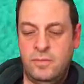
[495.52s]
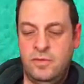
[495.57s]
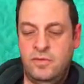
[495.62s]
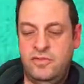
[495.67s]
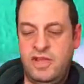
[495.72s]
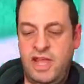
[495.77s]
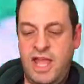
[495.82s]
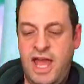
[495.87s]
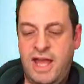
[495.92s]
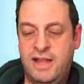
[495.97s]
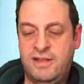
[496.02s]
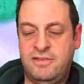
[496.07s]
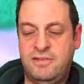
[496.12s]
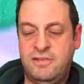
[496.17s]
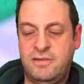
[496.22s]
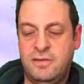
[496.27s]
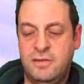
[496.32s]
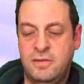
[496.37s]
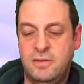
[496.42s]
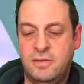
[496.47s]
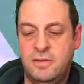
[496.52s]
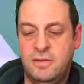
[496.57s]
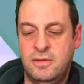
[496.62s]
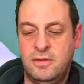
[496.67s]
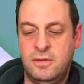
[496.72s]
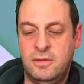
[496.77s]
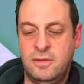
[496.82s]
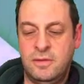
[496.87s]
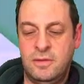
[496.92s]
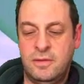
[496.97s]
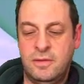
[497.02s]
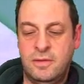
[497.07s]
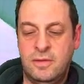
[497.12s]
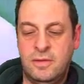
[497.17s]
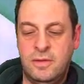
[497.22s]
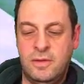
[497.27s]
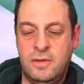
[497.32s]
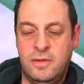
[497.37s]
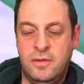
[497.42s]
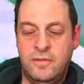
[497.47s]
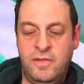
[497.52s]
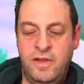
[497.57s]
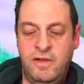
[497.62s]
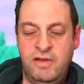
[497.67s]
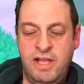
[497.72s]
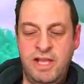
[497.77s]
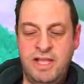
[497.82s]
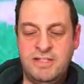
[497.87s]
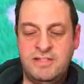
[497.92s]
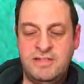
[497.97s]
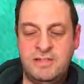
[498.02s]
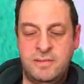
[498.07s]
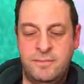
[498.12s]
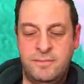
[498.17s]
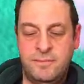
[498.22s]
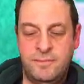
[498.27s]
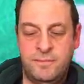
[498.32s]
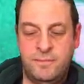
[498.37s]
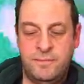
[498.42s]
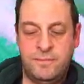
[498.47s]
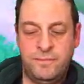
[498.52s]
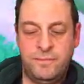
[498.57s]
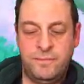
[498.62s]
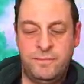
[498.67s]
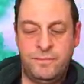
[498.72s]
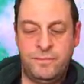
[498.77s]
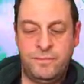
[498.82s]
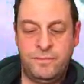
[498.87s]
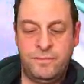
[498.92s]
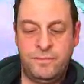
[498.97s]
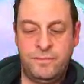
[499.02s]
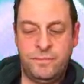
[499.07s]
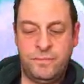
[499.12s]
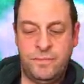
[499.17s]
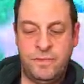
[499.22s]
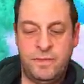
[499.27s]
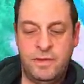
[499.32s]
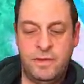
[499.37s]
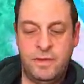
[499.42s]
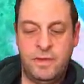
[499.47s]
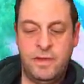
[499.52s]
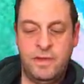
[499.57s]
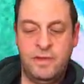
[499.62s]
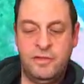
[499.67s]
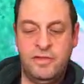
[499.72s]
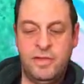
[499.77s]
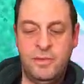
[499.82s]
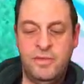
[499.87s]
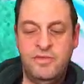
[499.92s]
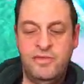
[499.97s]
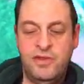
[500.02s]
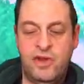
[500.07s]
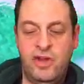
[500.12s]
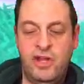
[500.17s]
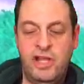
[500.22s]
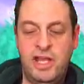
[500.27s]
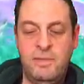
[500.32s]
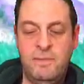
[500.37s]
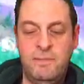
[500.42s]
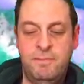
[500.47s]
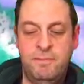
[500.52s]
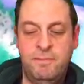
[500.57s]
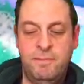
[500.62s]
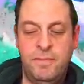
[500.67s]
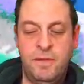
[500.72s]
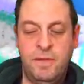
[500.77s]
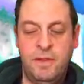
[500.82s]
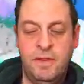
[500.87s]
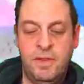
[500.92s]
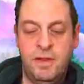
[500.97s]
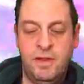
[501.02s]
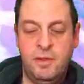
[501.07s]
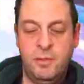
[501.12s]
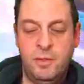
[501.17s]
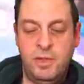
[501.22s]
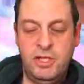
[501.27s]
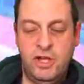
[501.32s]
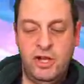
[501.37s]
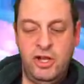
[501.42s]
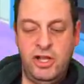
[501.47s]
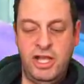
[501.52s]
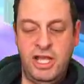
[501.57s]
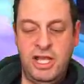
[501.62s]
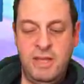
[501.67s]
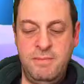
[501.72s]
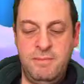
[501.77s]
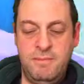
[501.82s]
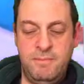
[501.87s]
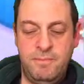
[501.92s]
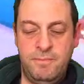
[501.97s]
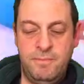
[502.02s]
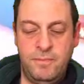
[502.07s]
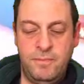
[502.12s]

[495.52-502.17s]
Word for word: Where's he at? There he is. I think we've got him. We got him.